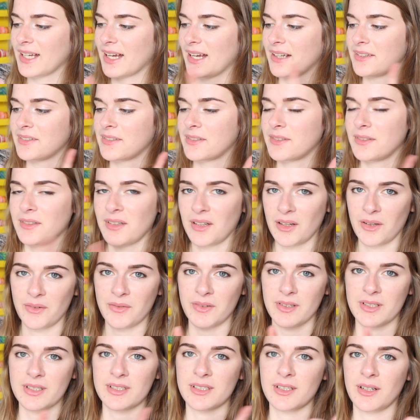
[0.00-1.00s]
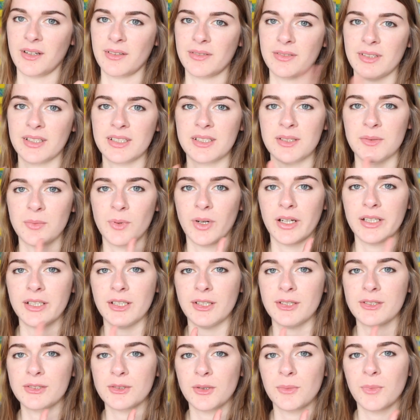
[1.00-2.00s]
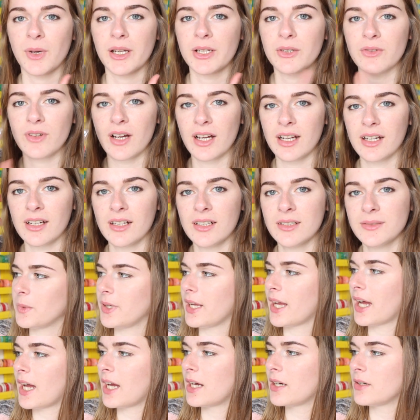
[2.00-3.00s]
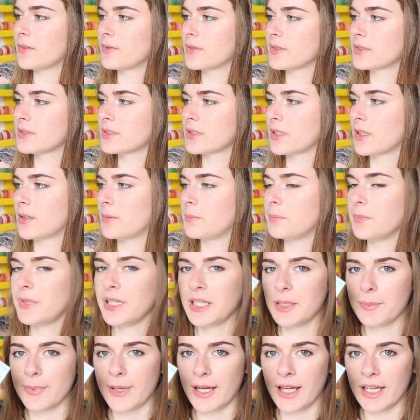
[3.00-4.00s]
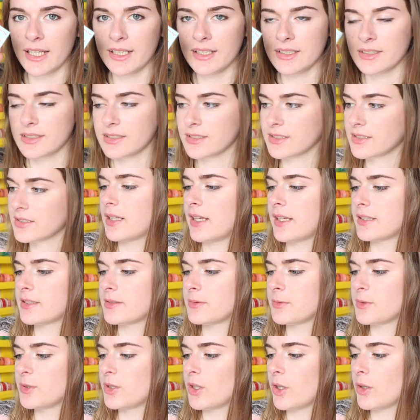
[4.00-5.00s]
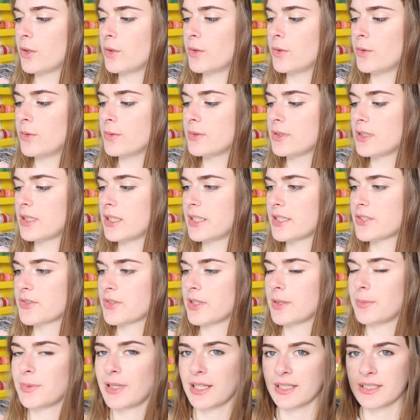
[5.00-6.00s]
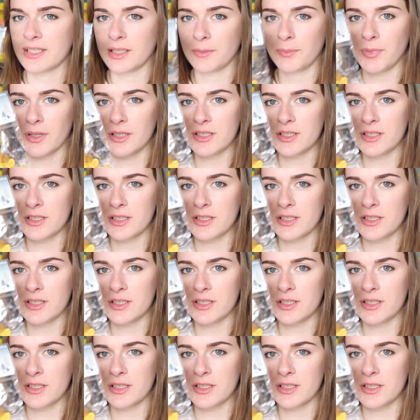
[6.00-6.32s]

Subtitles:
Again, love this stuff, this is what I used on my cracker. We have some mini pegs, there's some gold glittery plastic